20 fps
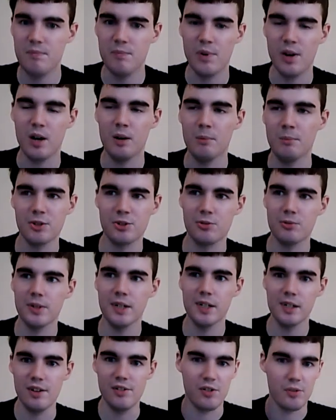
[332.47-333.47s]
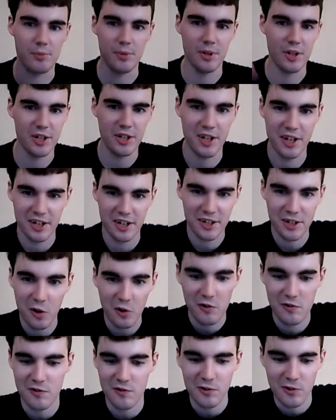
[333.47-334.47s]
How much realism are you gonna
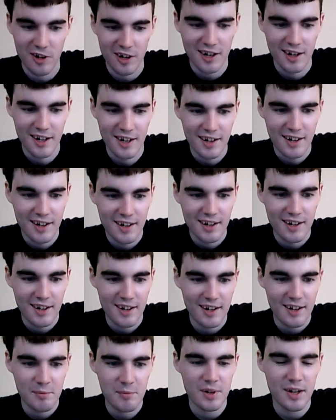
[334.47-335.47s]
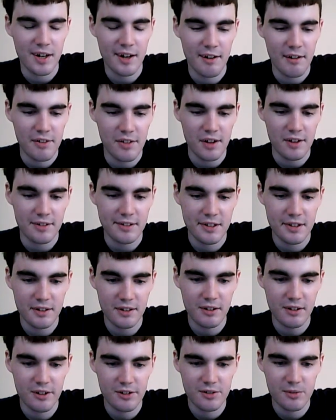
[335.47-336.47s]
go for? But I thought that
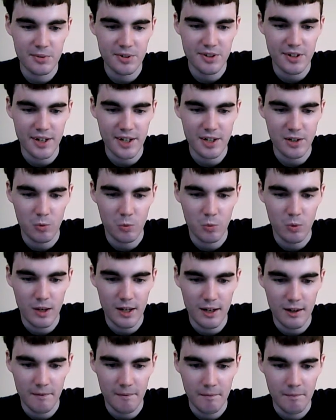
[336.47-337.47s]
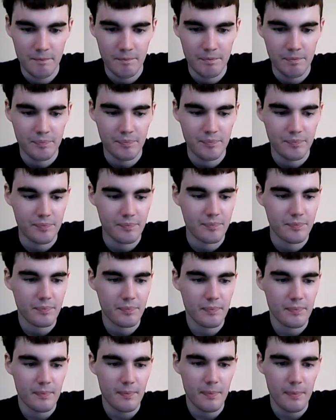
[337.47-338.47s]
the lizard was handled well.
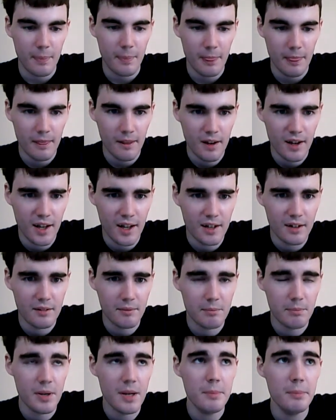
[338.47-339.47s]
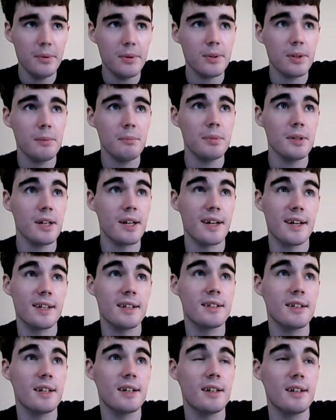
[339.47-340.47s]
And people
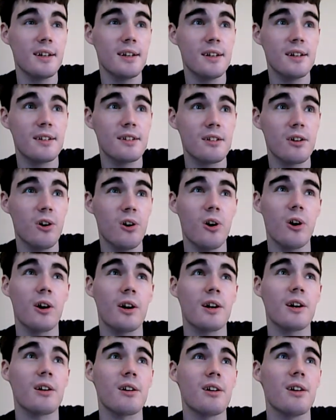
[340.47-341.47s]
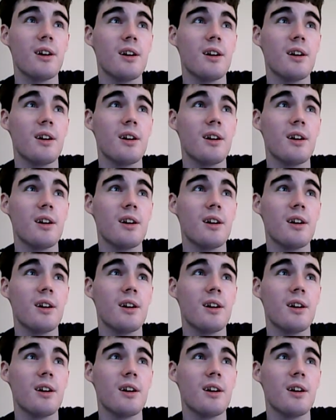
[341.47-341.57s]
complain that his arc